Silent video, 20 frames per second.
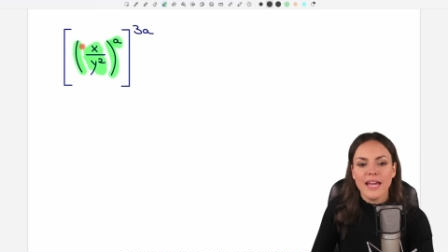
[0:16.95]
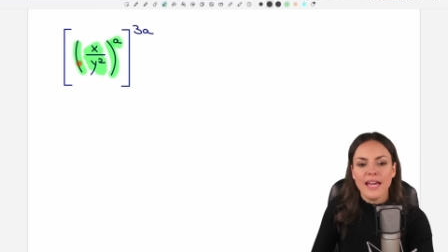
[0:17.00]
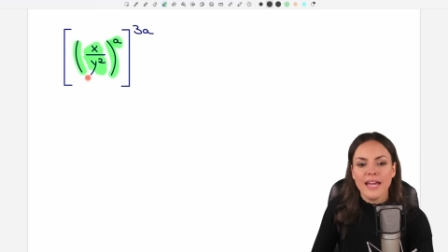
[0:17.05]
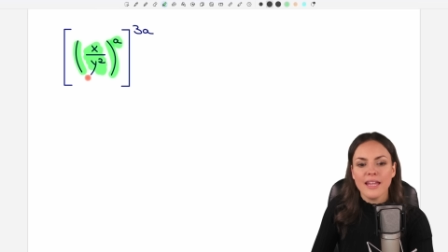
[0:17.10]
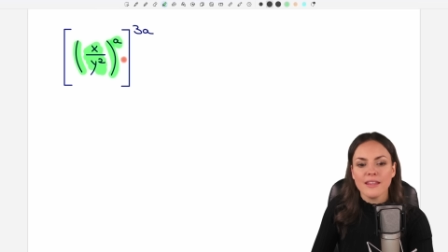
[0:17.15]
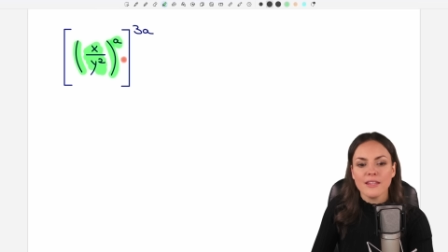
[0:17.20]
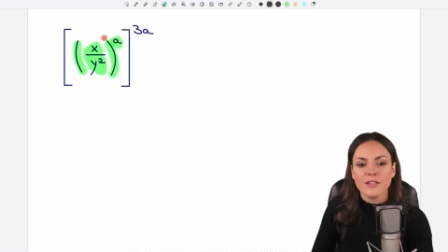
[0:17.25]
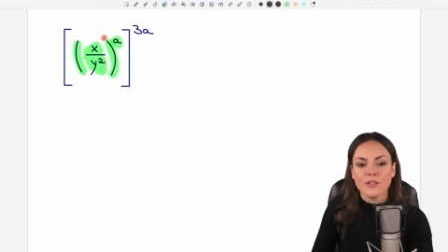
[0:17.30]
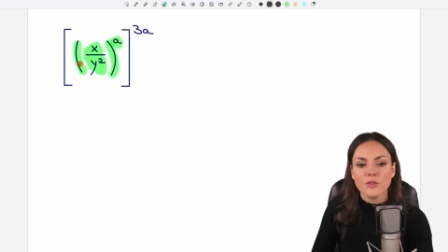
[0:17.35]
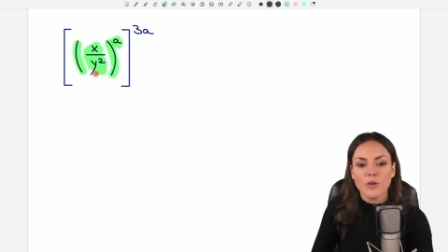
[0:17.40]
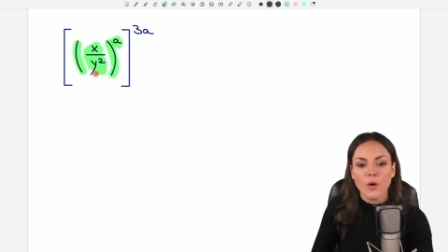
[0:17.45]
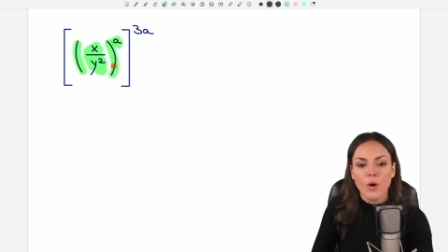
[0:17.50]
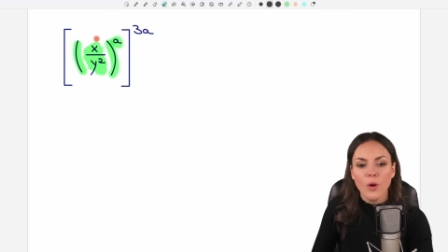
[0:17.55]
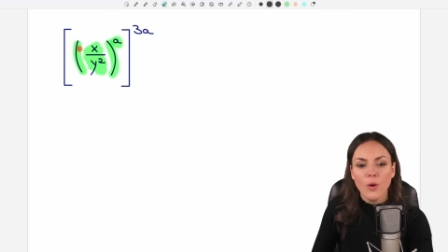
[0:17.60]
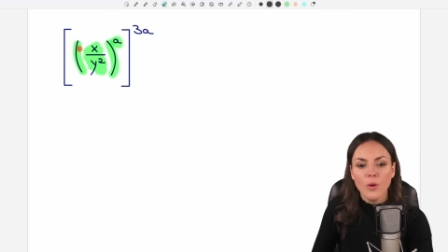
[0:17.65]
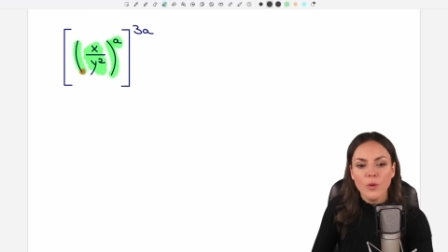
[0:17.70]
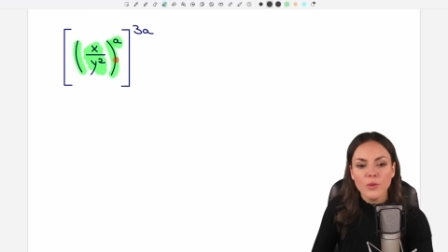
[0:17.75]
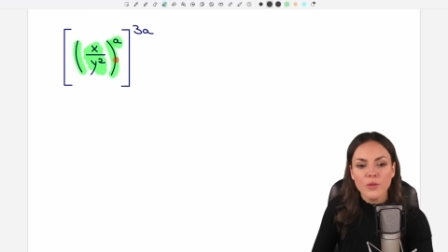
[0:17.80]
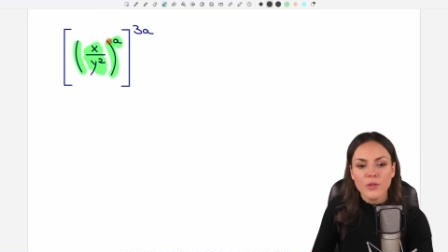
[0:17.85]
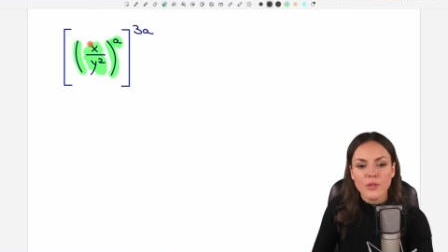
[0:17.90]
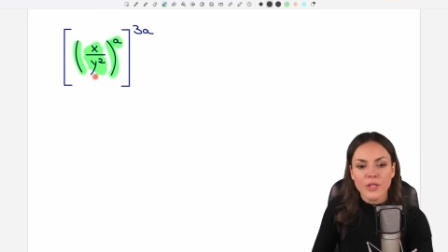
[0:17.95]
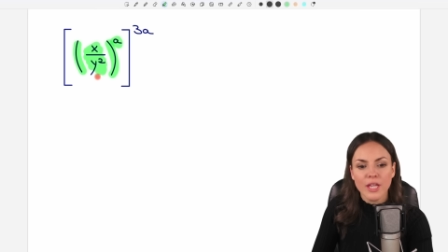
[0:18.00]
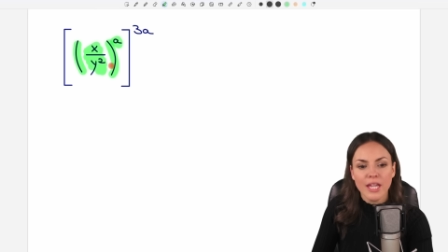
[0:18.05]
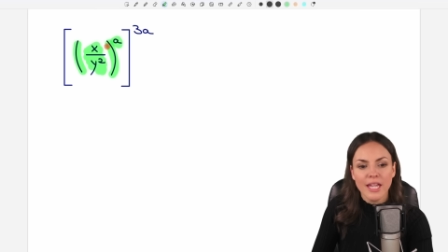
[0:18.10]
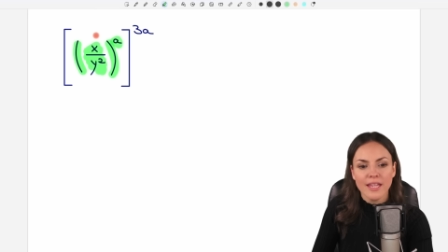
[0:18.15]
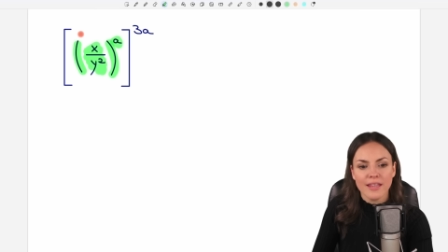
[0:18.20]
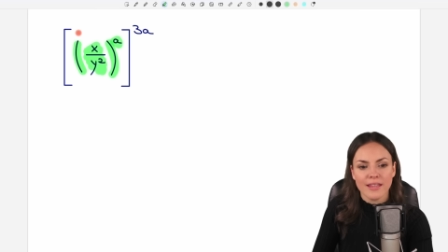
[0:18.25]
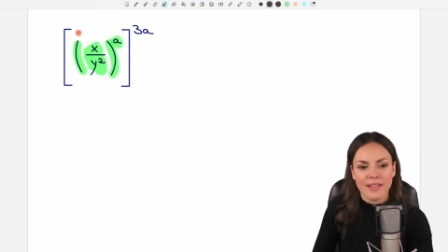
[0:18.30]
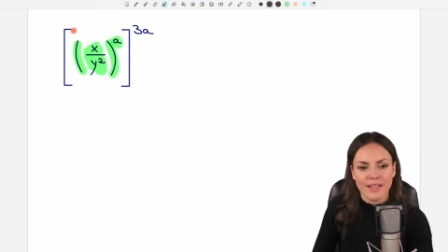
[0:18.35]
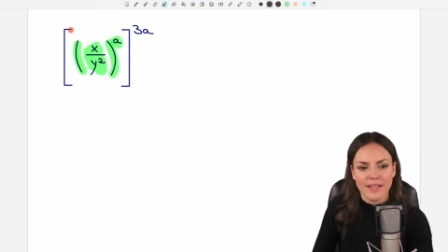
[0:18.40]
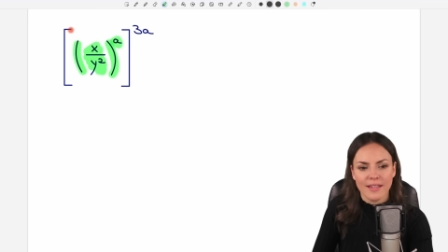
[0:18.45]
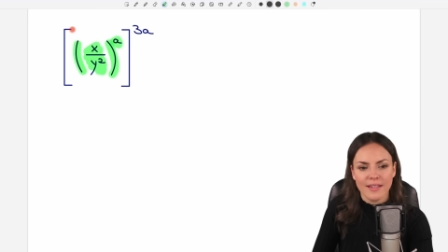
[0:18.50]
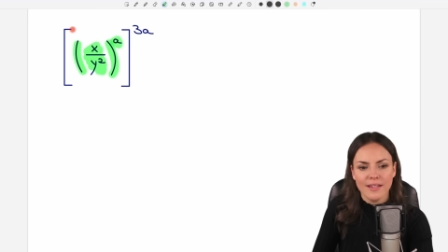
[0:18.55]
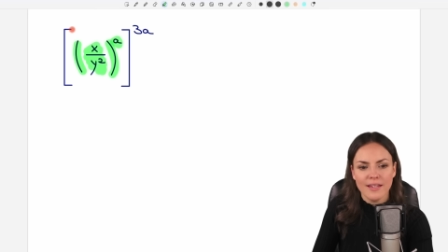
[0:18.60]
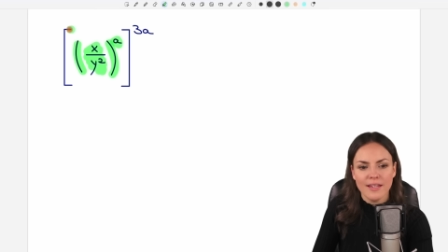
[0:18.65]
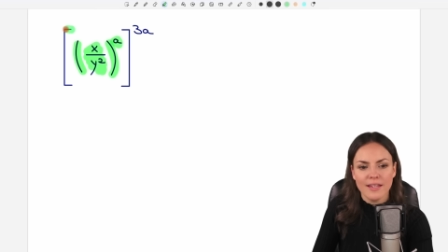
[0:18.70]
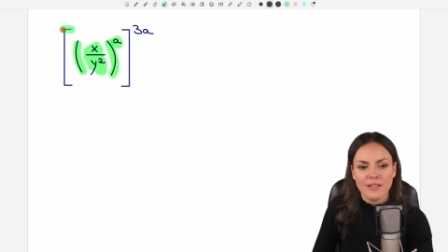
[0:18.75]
and this whole thing then